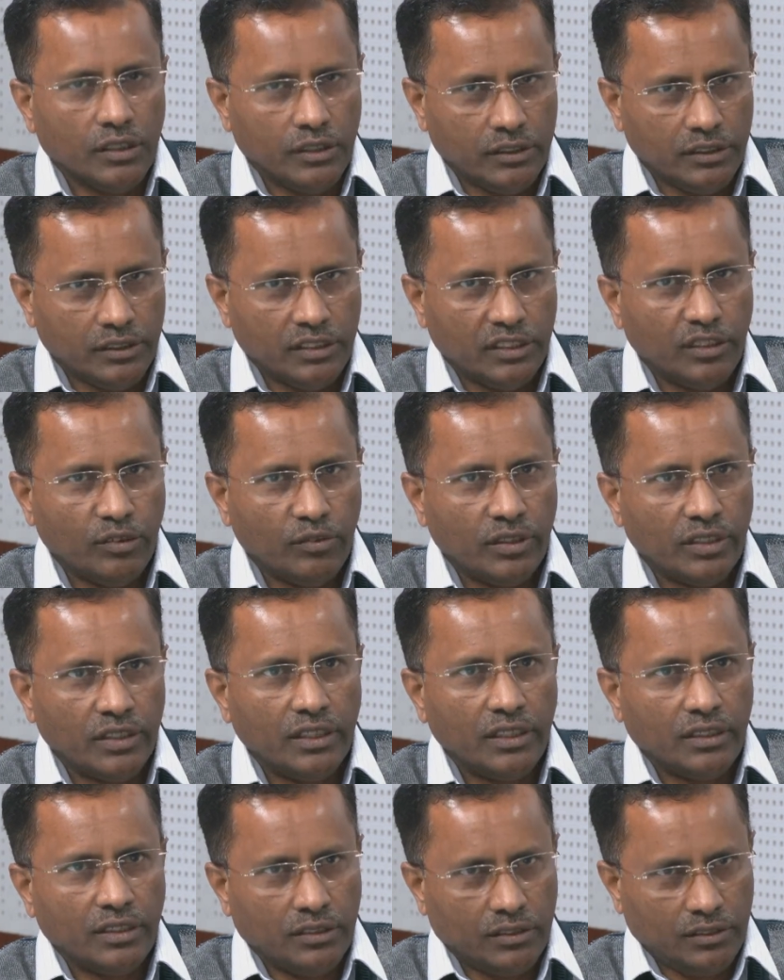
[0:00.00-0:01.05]
January
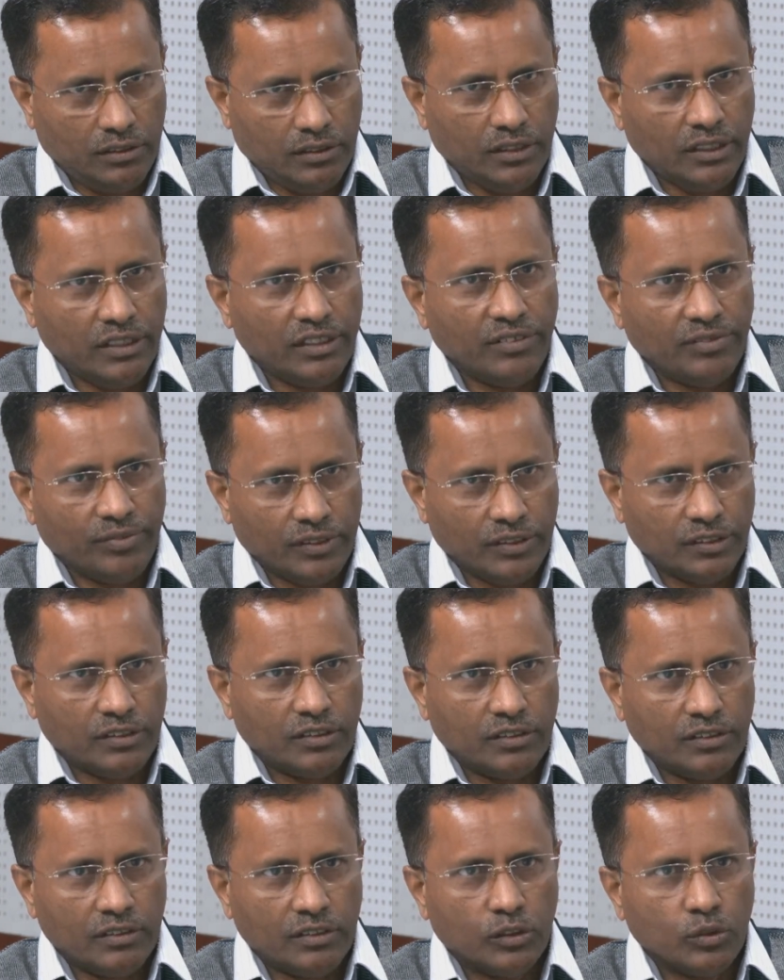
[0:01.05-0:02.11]
31st,
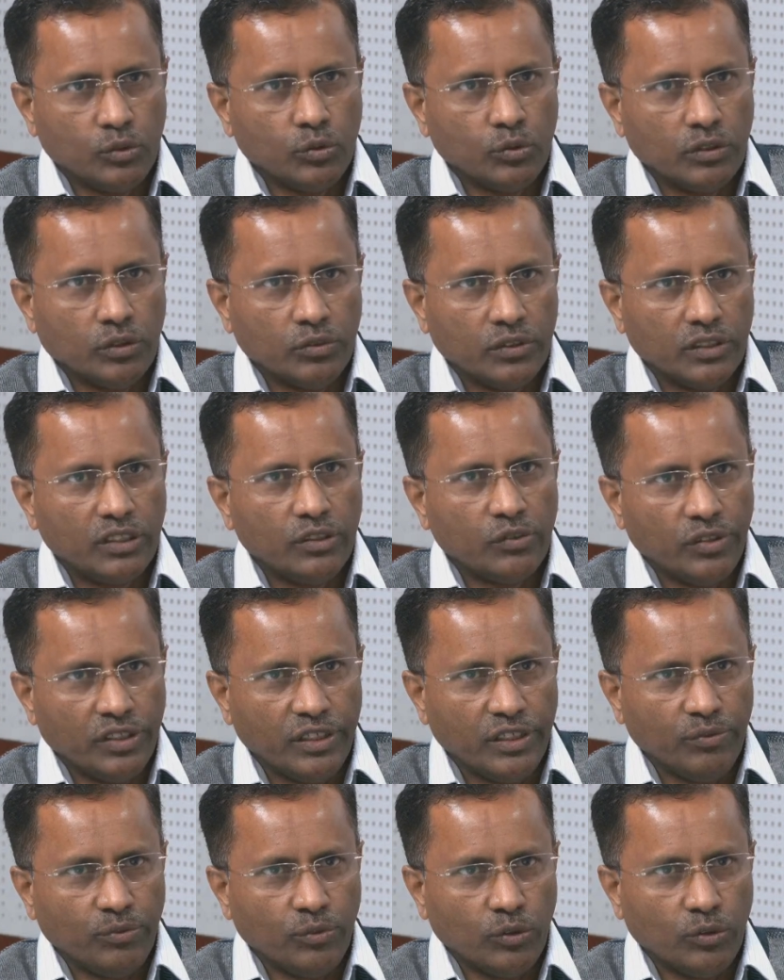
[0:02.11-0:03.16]

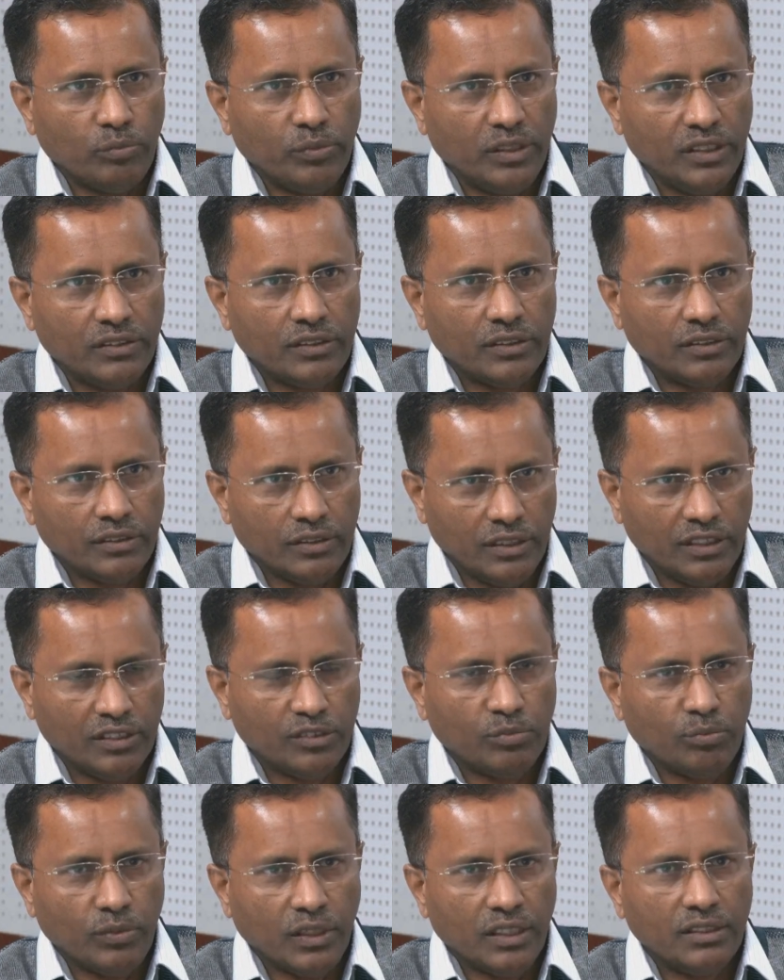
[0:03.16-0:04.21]
2024, means this
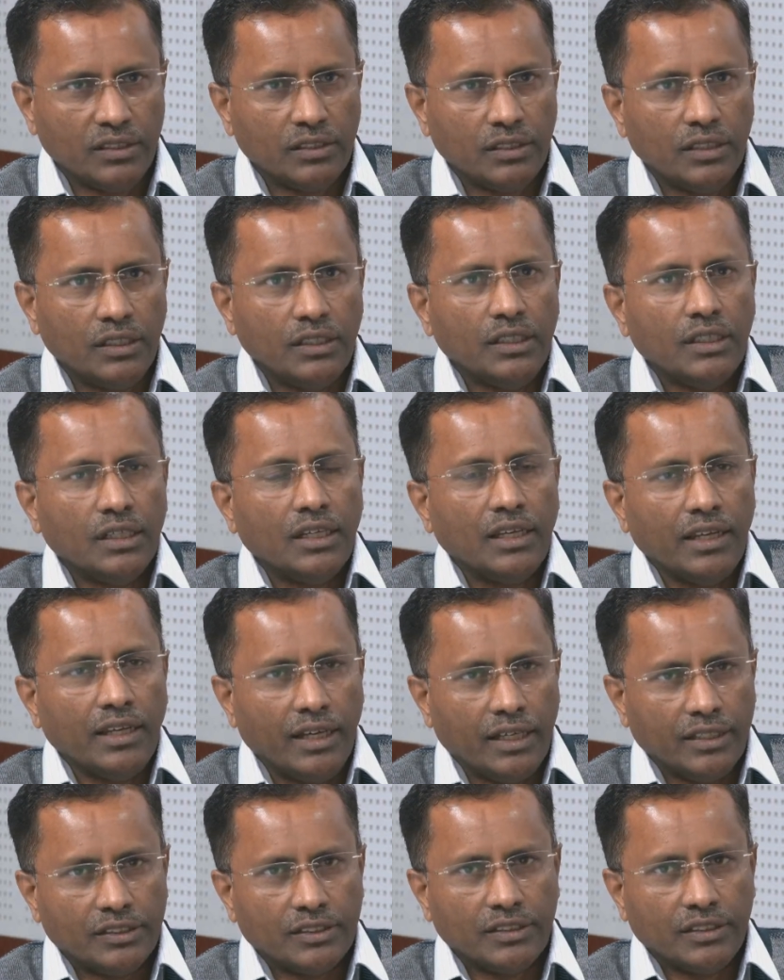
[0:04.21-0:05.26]
month
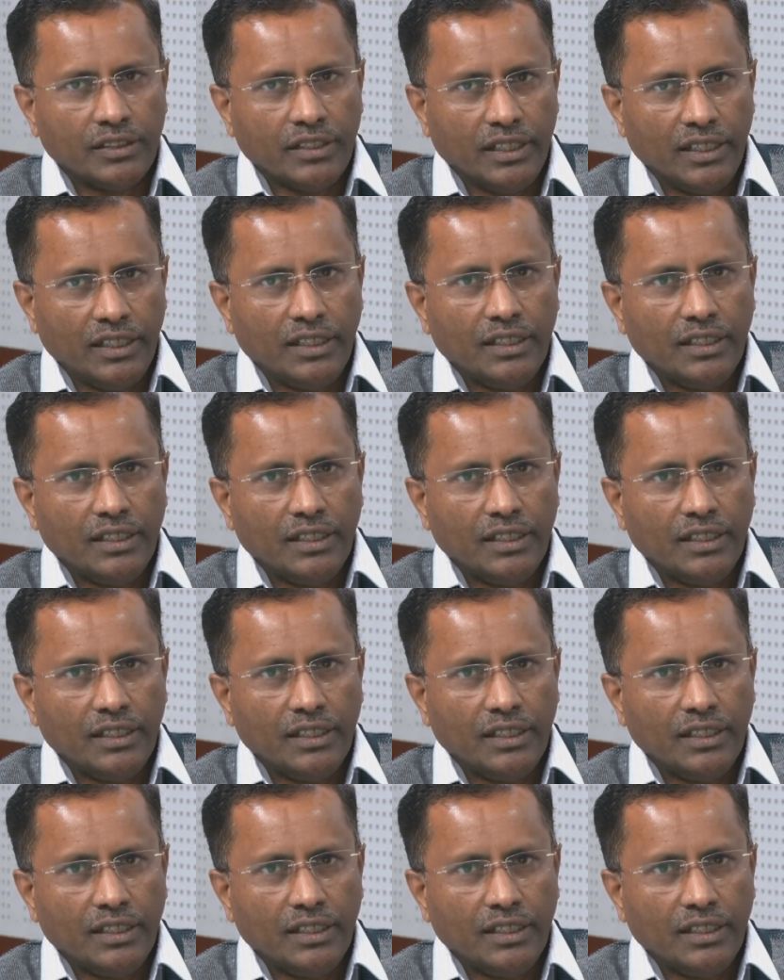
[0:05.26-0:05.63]
last day